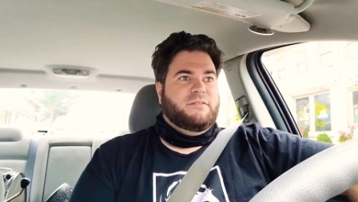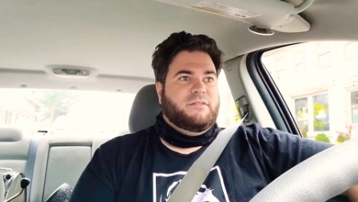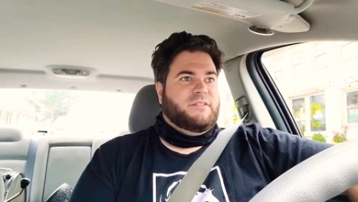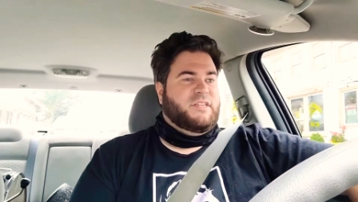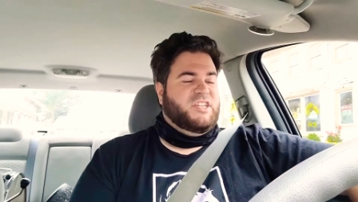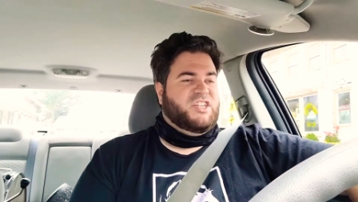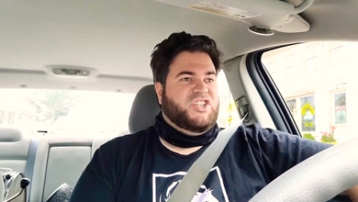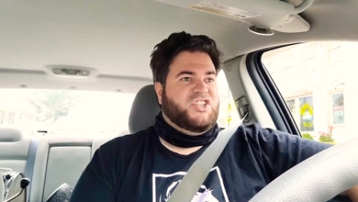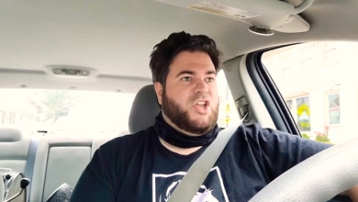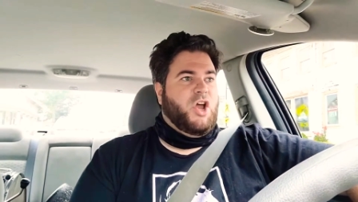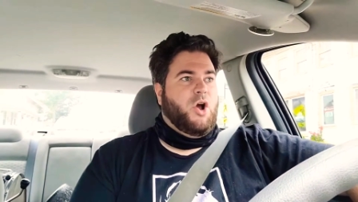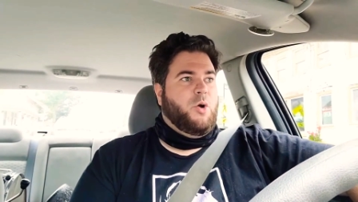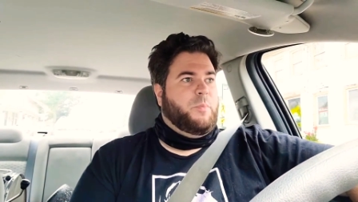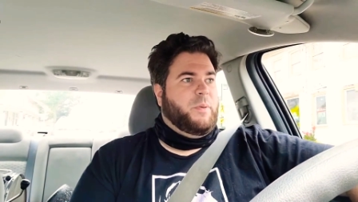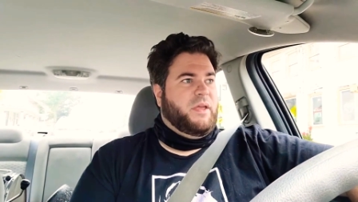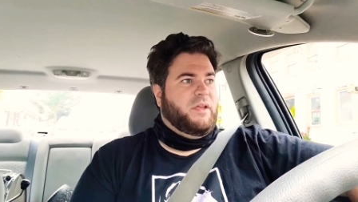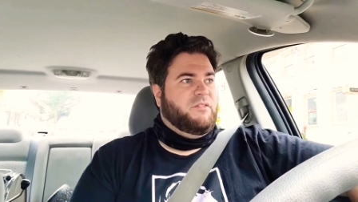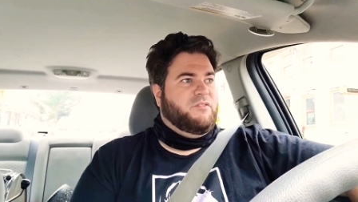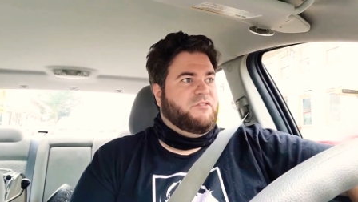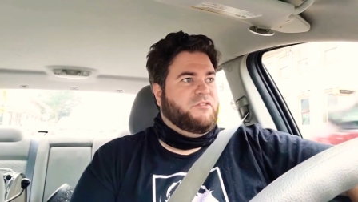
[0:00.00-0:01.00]

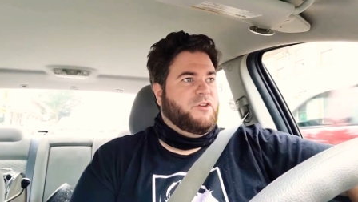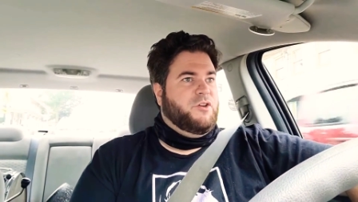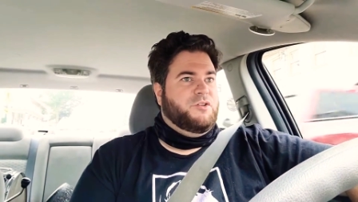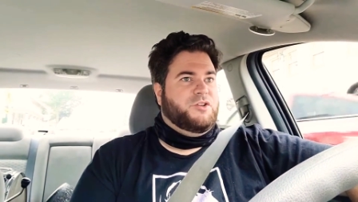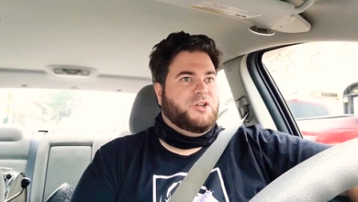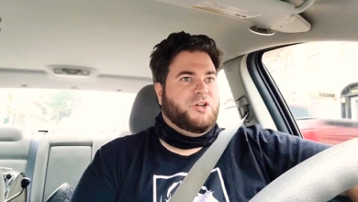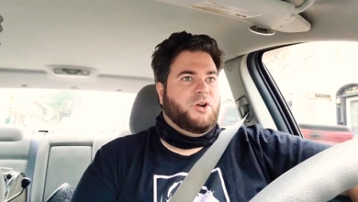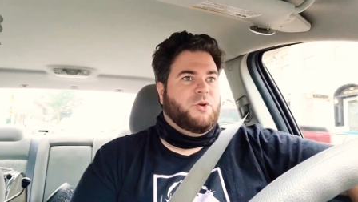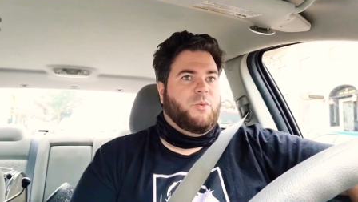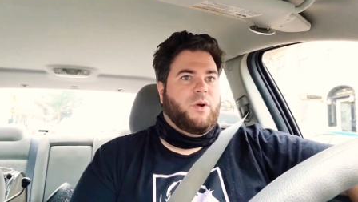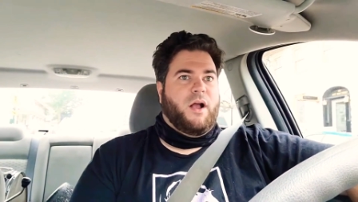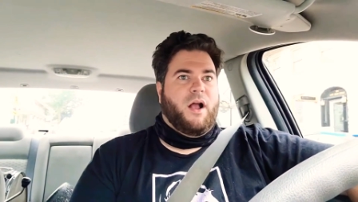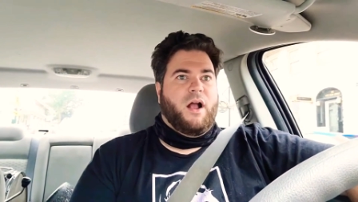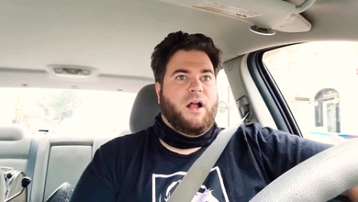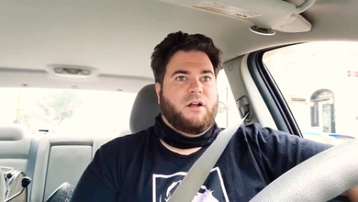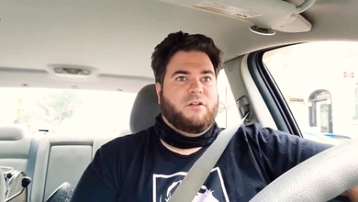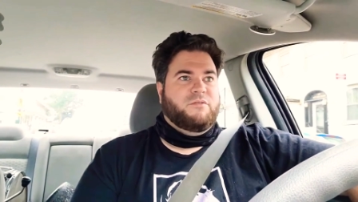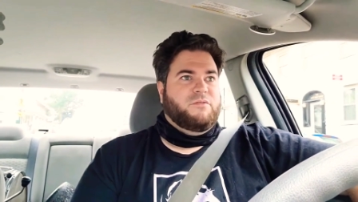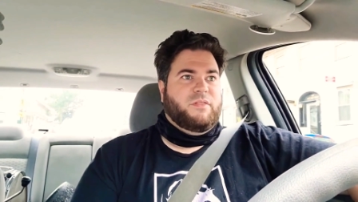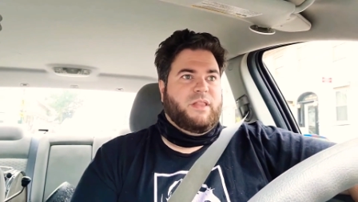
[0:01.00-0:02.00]
dystopian future where
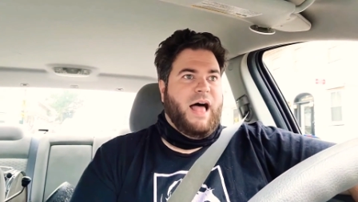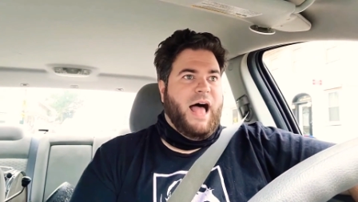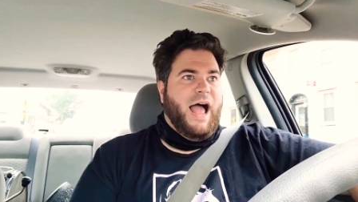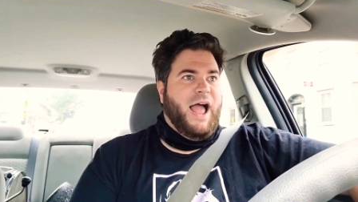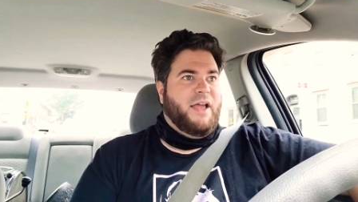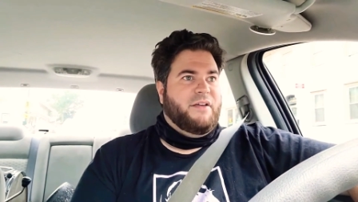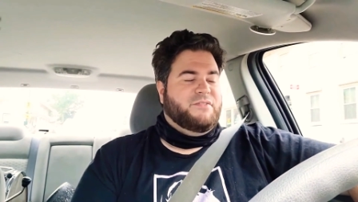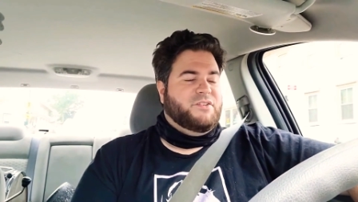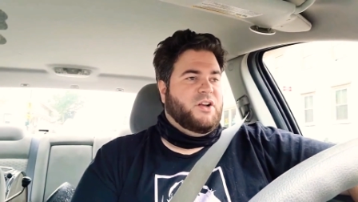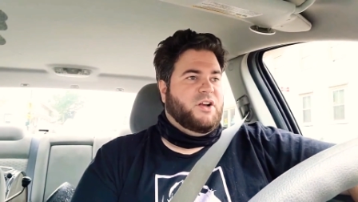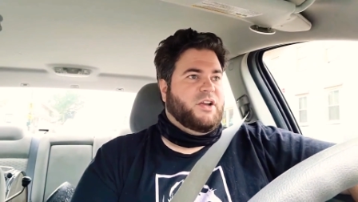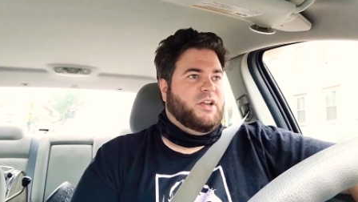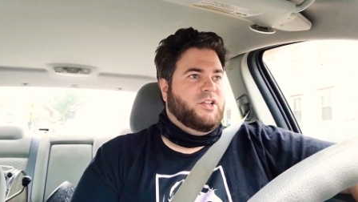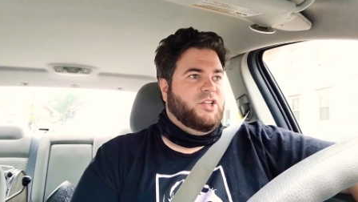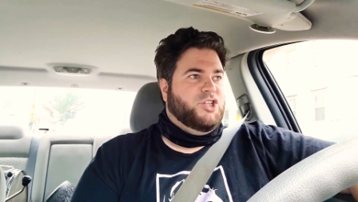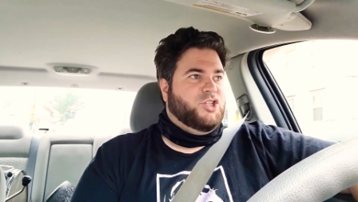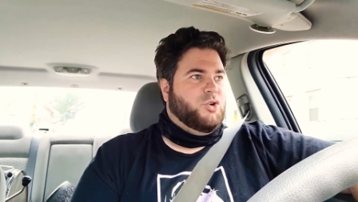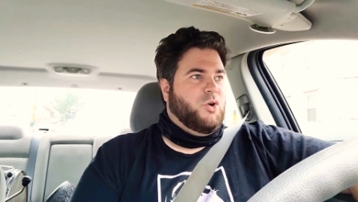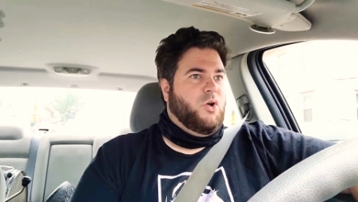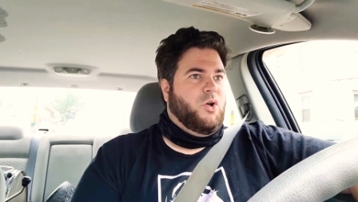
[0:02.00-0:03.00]
our lives are
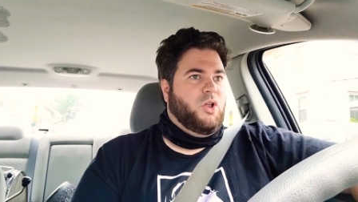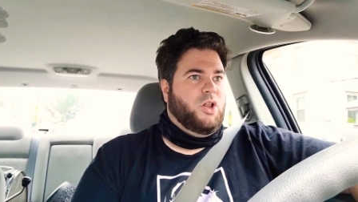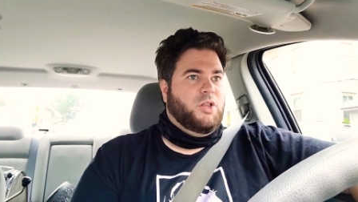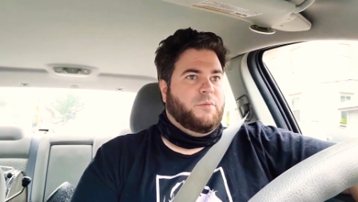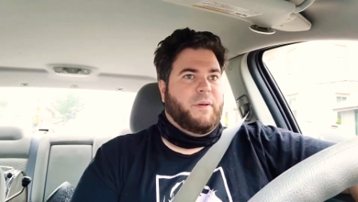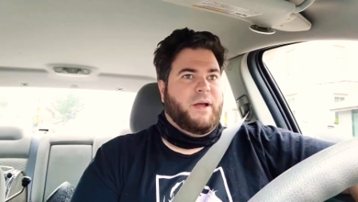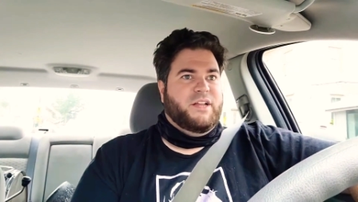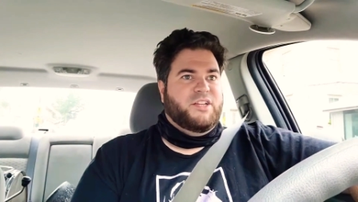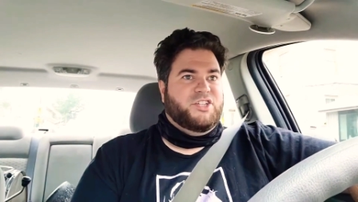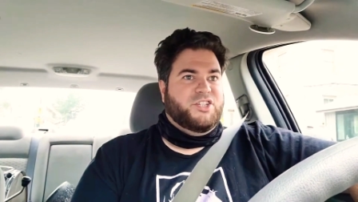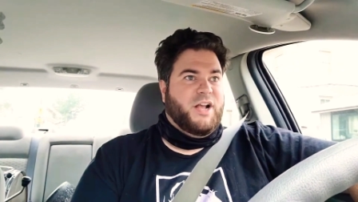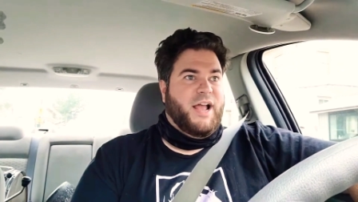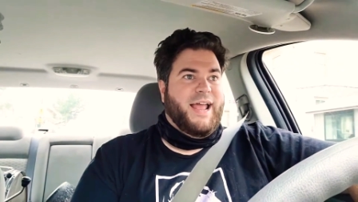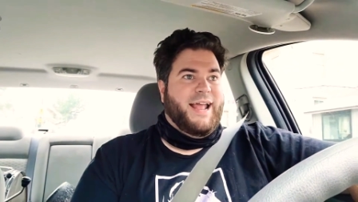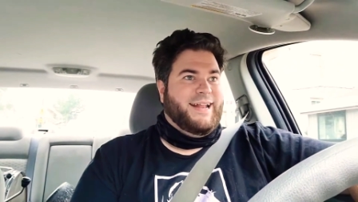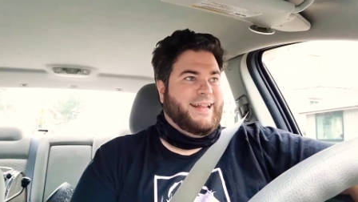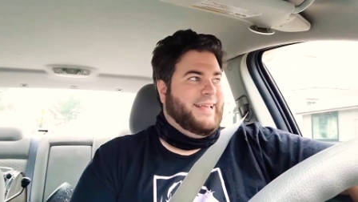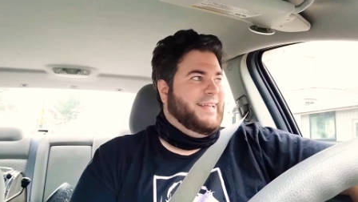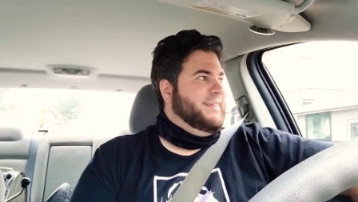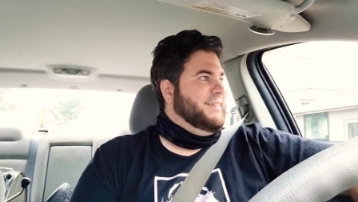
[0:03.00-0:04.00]
controlled by
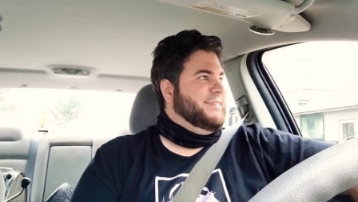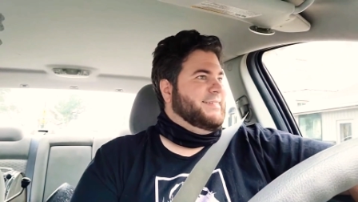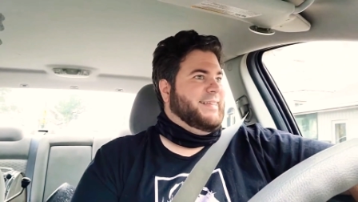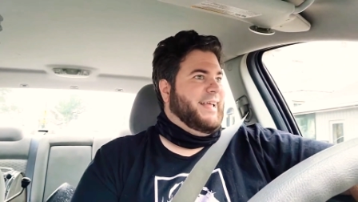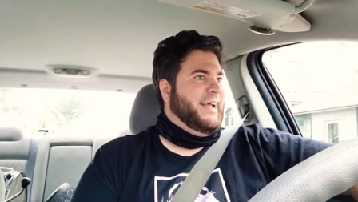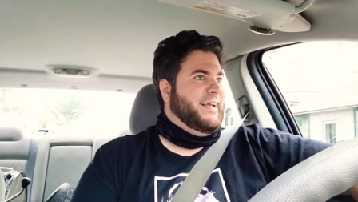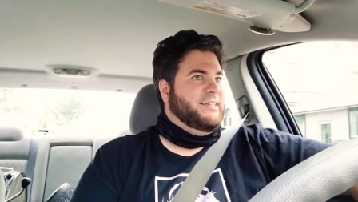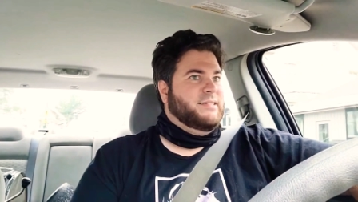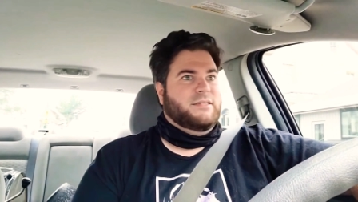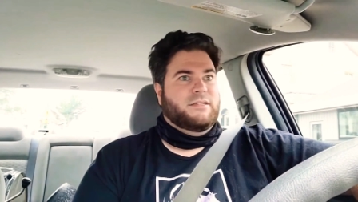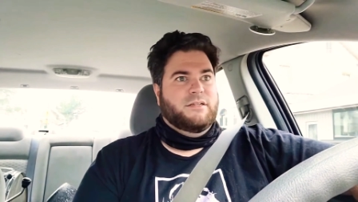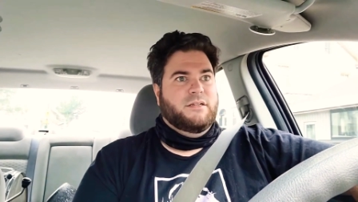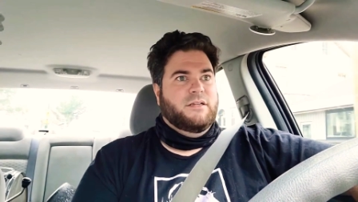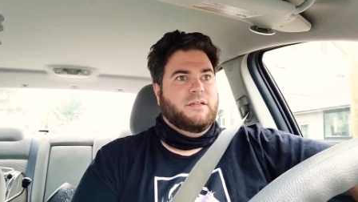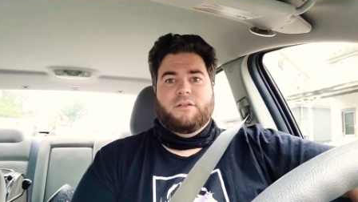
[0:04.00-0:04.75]
giant insects.